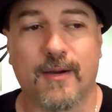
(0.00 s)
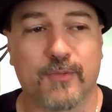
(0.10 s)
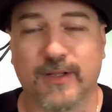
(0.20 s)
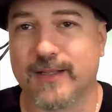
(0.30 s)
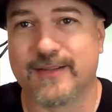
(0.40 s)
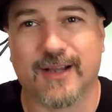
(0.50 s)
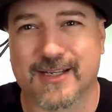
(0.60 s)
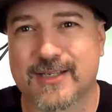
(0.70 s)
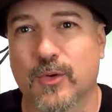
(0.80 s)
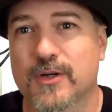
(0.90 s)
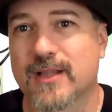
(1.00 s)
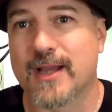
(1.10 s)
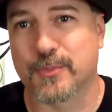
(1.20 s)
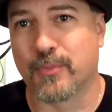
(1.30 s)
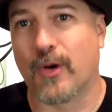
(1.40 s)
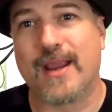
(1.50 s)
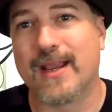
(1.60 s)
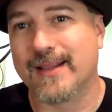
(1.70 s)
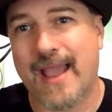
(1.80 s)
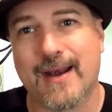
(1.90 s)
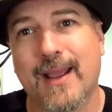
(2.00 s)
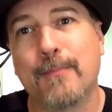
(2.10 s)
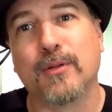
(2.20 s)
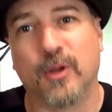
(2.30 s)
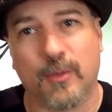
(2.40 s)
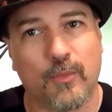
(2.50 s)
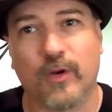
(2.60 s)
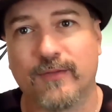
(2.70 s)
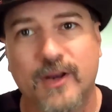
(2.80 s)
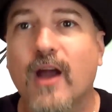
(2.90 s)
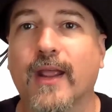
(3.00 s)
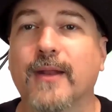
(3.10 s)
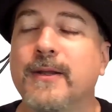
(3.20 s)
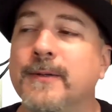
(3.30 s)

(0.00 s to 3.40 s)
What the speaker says: Really, a sword slash breaking that emblem would have done it.